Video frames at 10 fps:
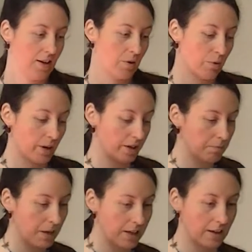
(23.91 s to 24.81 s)
what it
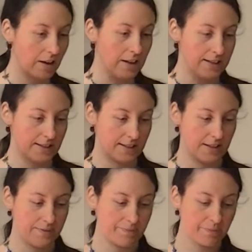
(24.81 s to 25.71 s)
may cause
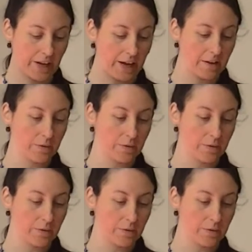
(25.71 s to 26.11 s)
and